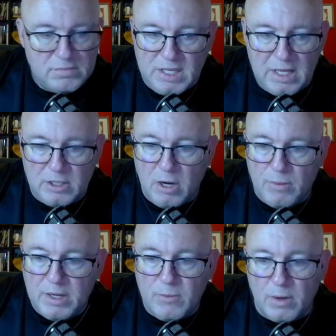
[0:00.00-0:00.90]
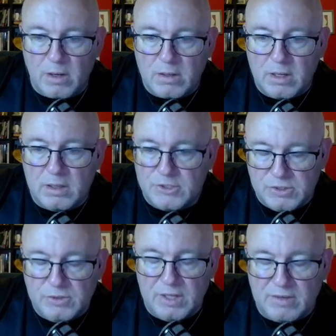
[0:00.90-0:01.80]
Can't go anywhere
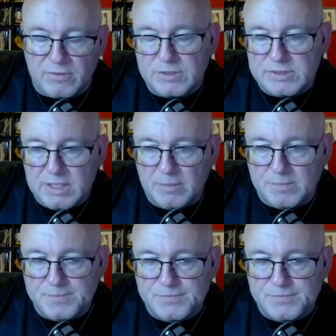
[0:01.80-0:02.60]
unless you do that first step.